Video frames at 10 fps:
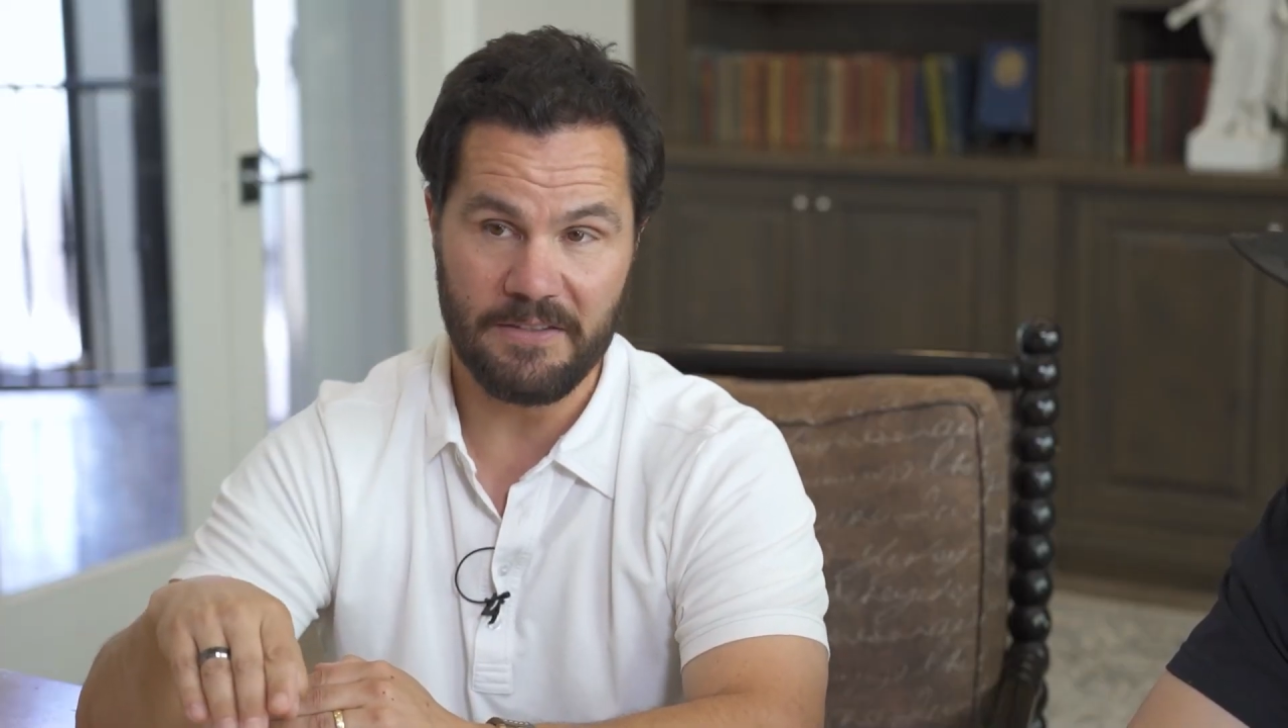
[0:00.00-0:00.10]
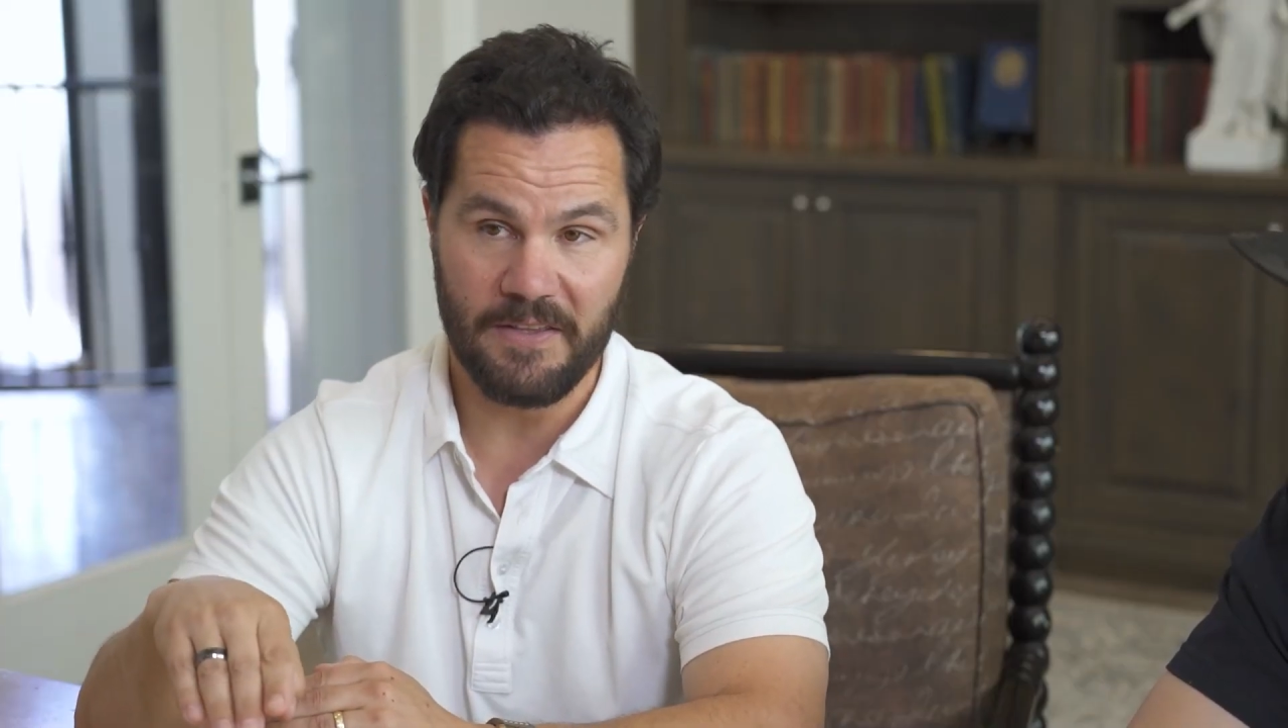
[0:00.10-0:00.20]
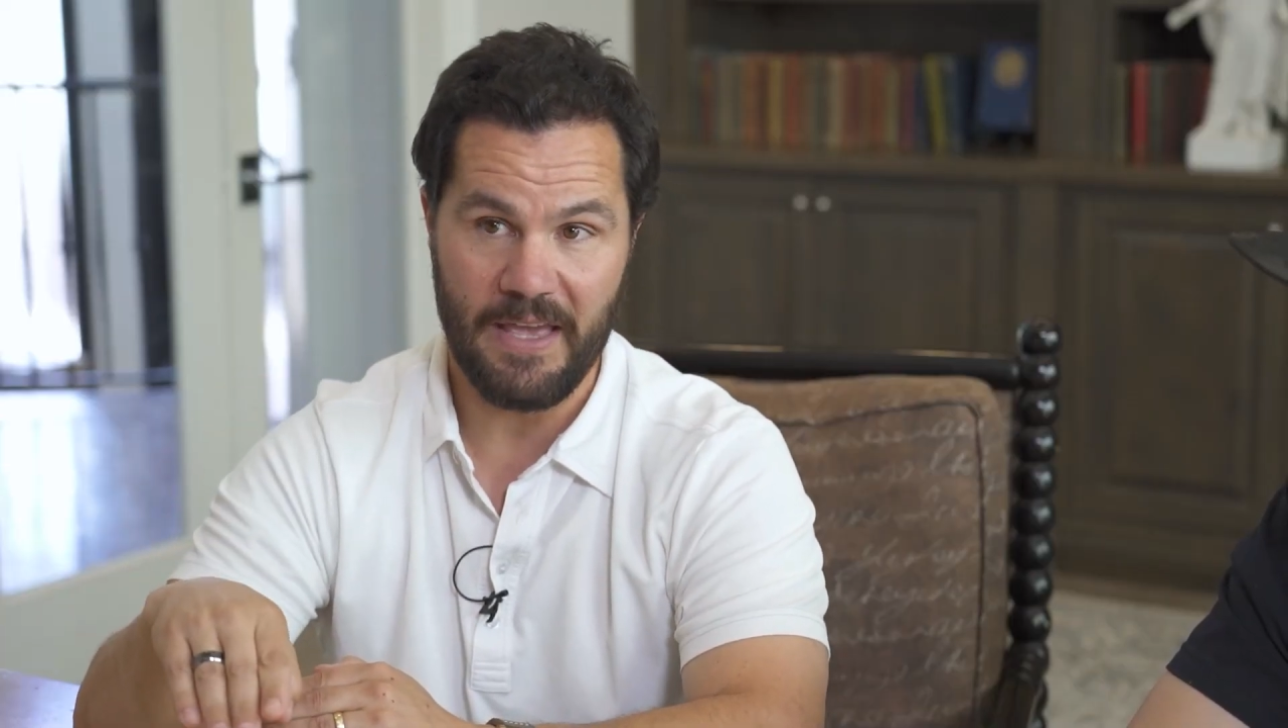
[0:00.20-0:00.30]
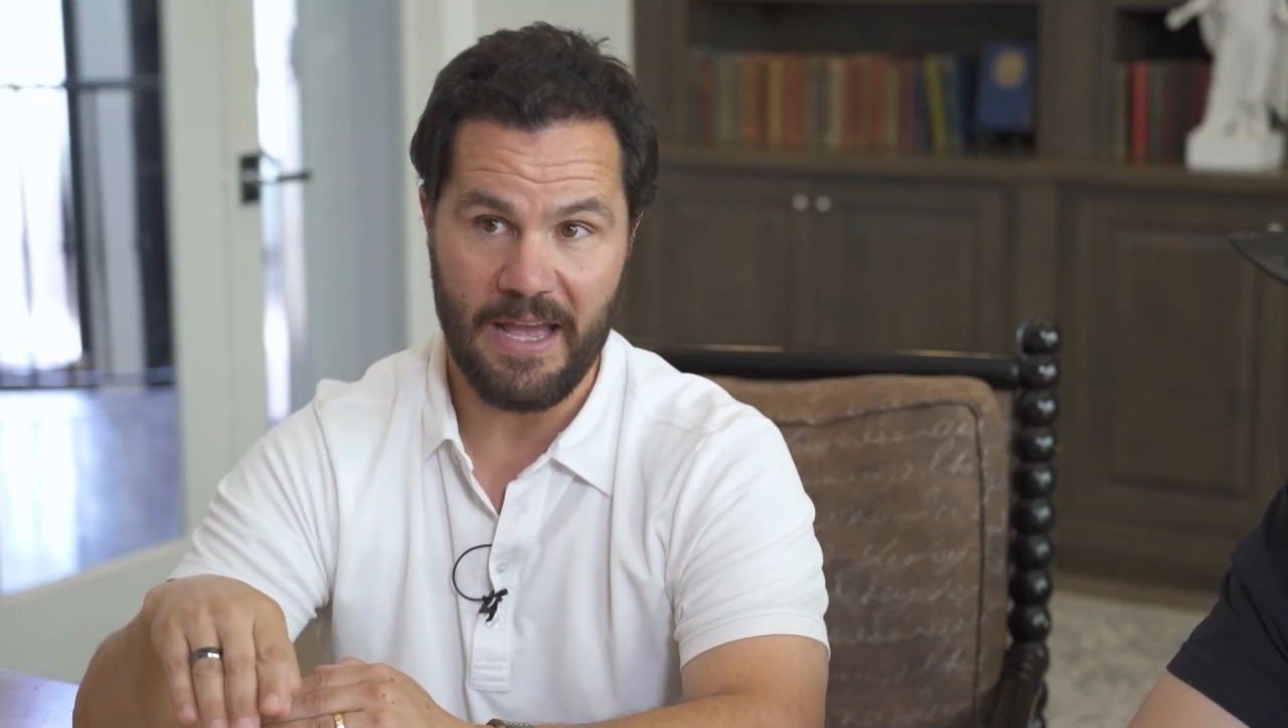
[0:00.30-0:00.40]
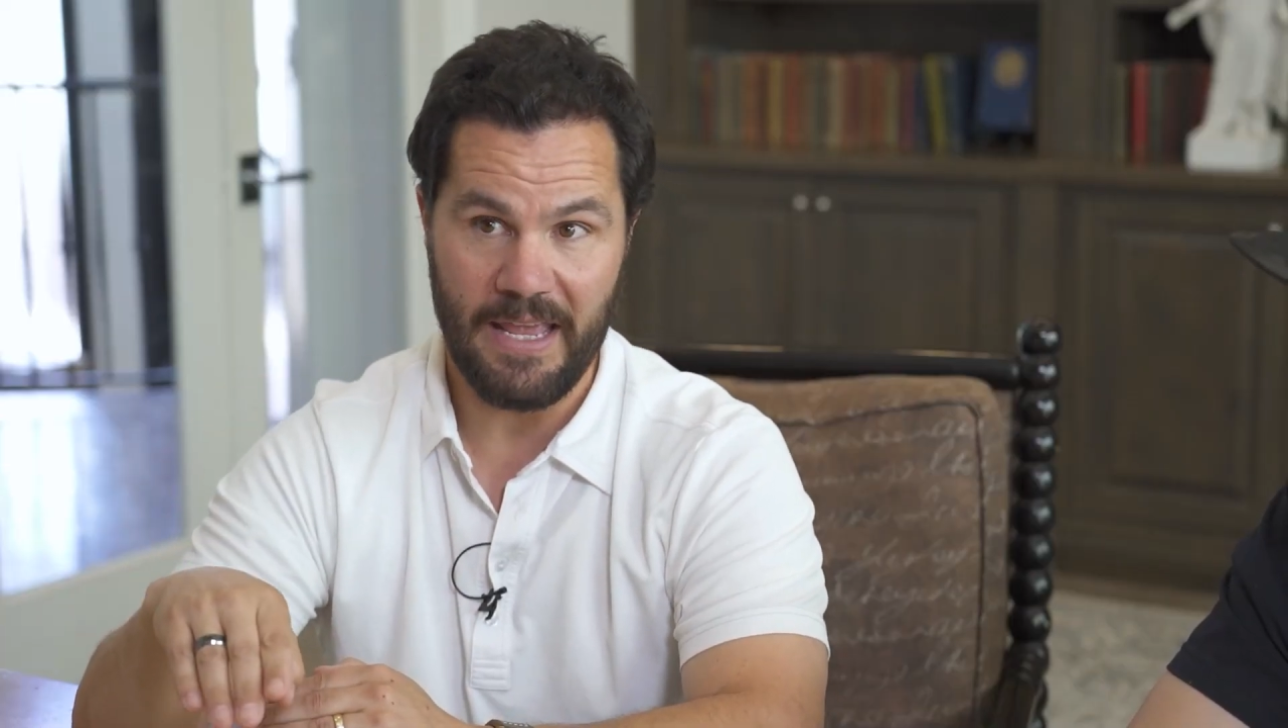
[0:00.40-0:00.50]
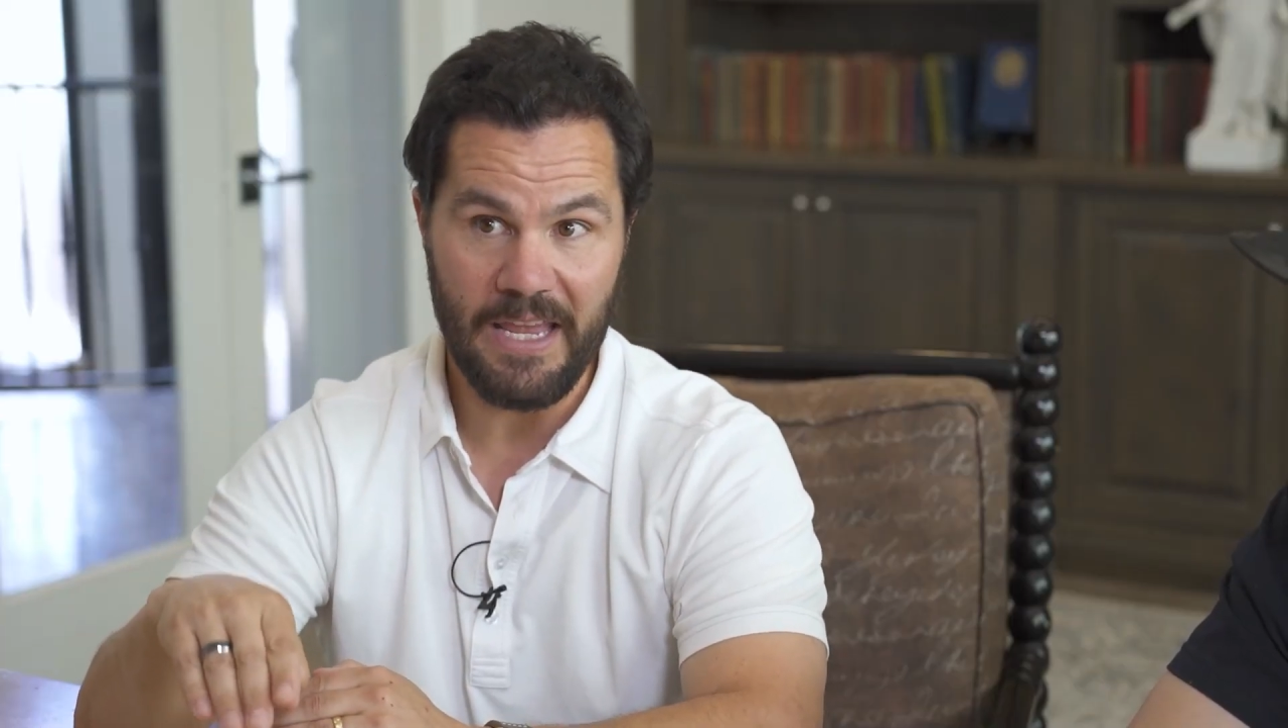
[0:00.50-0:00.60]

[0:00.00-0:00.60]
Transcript: to that